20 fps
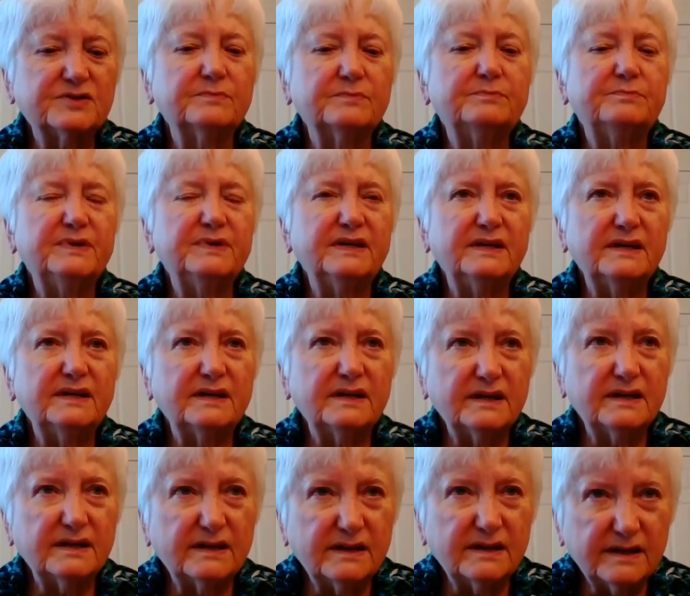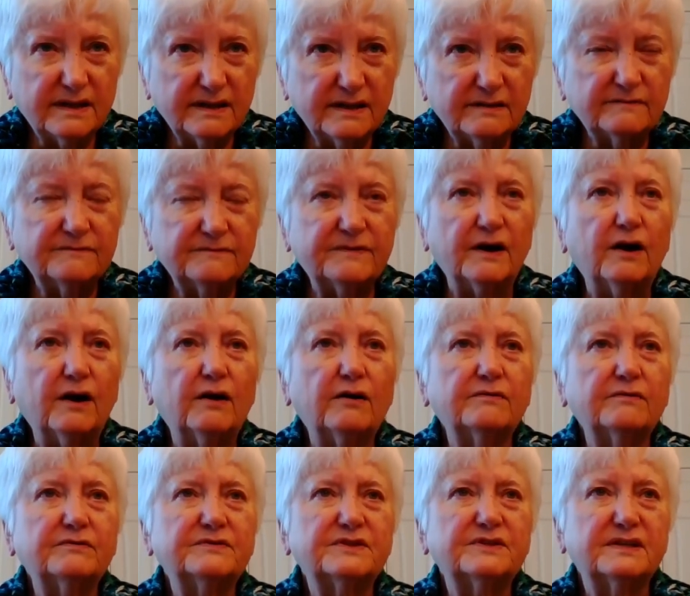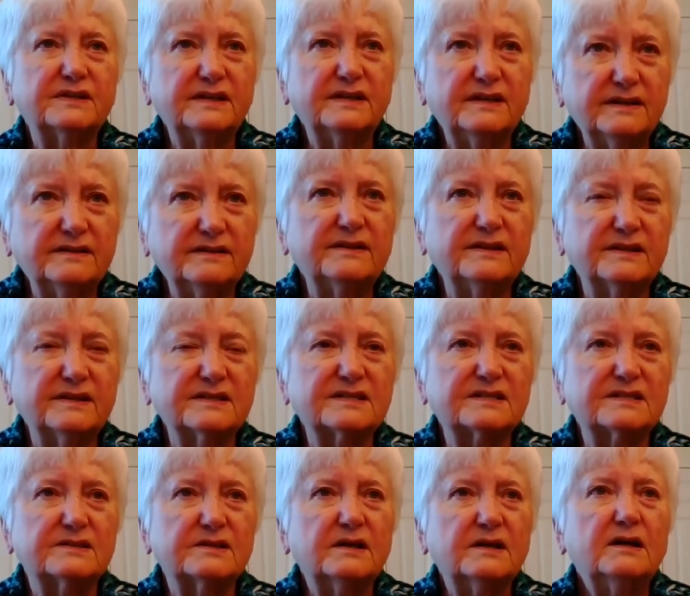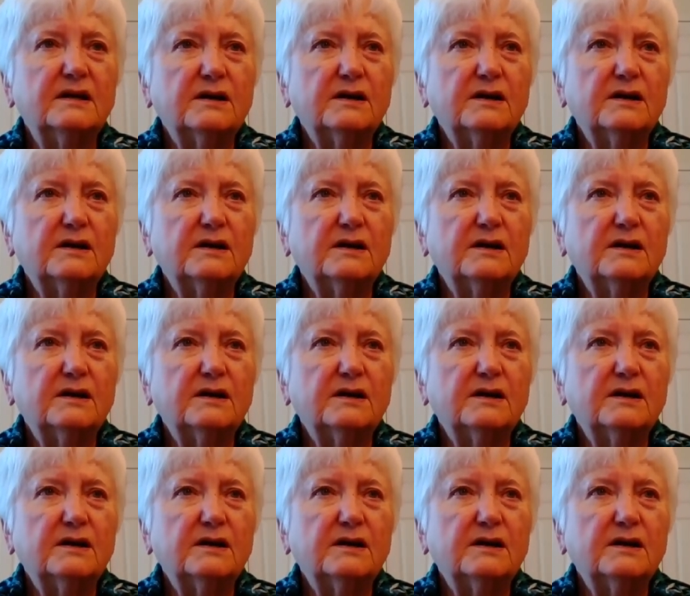to be involved in this